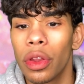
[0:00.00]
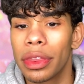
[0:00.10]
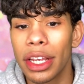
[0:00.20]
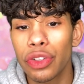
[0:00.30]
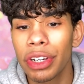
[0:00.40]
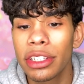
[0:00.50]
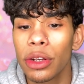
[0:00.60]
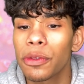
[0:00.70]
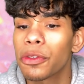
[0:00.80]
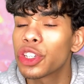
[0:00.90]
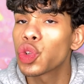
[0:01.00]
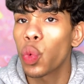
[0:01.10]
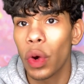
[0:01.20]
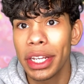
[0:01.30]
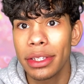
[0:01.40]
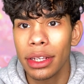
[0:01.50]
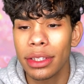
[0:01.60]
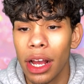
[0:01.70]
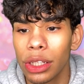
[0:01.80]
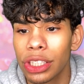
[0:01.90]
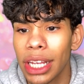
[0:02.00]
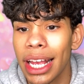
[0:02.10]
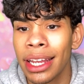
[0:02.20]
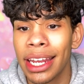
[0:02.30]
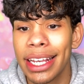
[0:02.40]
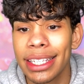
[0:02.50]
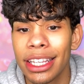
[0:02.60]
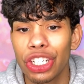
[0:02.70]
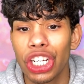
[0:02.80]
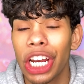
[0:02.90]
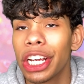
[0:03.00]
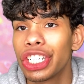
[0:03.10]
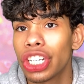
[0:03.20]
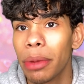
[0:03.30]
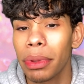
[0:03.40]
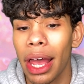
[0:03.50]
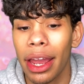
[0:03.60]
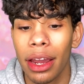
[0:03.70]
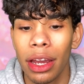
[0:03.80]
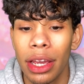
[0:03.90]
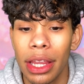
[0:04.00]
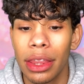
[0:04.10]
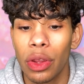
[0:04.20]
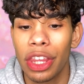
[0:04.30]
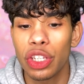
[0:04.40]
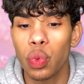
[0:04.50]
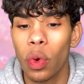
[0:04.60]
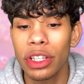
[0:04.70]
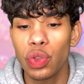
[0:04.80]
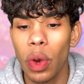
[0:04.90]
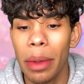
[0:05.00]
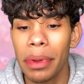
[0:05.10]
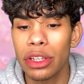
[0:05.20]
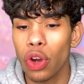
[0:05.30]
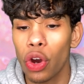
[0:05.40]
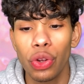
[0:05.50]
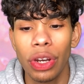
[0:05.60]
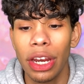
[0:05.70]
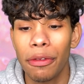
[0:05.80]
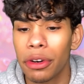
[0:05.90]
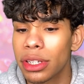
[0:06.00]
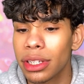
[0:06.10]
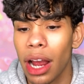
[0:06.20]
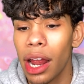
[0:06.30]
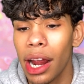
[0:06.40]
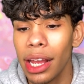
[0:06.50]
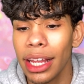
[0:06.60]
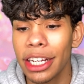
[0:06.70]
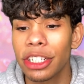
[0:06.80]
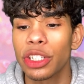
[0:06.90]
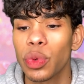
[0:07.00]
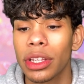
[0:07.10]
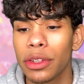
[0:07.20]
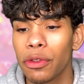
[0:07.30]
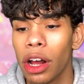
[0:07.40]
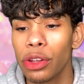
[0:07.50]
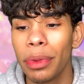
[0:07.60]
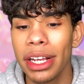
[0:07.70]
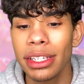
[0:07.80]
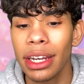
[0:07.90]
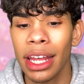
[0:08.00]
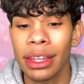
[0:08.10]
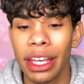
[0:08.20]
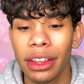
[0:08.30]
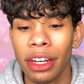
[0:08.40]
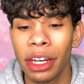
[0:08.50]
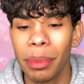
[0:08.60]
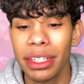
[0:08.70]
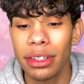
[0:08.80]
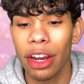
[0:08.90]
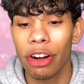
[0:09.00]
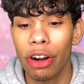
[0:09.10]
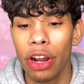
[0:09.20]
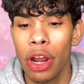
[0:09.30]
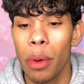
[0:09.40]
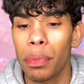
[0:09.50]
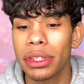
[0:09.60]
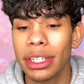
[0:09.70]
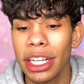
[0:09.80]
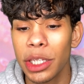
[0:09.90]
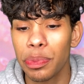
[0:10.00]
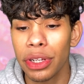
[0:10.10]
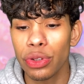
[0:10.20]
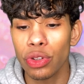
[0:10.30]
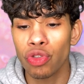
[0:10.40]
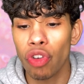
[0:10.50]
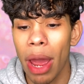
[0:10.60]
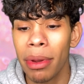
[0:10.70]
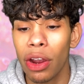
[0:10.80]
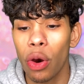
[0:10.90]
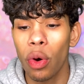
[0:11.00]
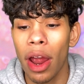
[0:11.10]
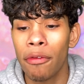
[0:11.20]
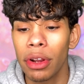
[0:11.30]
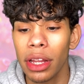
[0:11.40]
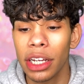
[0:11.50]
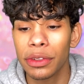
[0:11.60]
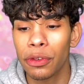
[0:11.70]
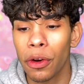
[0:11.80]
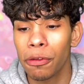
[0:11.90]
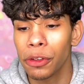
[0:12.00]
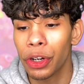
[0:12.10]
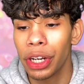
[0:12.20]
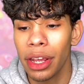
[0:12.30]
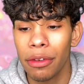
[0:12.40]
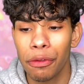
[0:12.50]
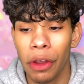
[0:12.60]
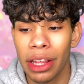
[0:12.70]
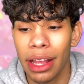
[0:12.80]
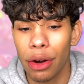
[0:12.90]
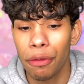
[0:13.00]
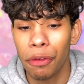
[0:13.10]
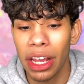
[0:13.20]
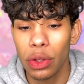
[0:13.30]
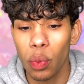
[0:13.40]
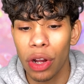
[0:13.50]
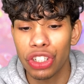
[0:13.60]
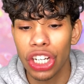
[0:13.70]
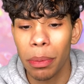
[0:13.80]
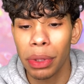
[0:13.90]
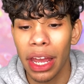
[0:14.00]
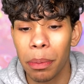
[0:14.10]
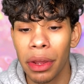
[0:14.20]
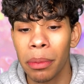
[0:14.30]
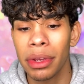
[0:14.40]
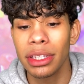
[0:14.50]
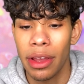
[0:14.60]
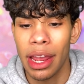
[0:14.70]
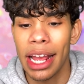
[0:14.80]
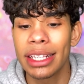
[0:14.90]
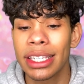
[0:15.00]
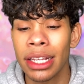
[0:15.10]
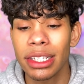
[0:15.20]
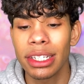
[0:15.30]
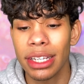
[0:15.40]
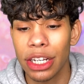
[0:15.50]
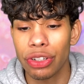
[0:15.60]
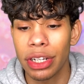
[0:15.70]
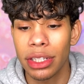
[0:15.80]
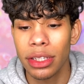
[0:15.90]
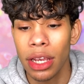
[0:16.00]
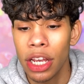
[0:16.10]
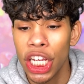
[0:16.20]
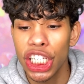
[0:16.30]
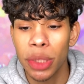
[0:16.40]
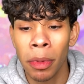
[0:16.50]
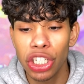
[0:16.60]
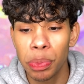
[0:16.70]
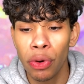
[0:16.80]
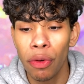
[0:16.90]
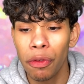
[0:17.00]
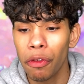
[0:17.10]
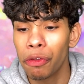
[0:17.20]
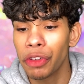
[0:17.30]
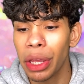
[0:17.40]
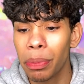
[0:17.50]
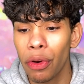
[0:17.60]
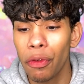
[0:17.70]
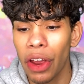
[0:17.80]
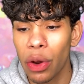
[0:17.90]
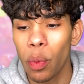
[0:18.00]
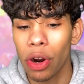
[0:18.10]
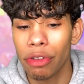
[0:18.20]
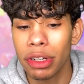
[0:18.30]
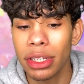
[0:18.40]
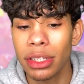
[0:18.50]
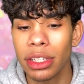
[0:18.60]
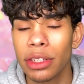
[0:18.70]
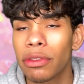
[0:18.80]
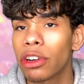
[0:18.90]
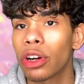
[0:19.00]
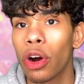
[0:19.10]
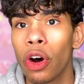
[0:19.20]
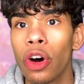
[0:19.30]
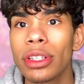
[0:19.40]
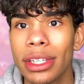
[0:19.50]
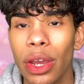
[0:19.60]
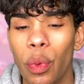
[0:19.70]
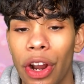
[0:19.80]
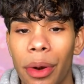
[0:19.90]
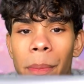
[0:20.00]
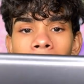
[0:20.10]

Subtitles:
This retails for $26 and is in the shade Jet Black. This one swipe is all you need for sky-high lashes with this volumizing and lengthening mascara. Precise bristles grab and coat every lash for a flirty and fanned-out effect, while Jet Black pigment intensely saturates. Smudge-proof, flake-proof, and water-resistant for all-day wear.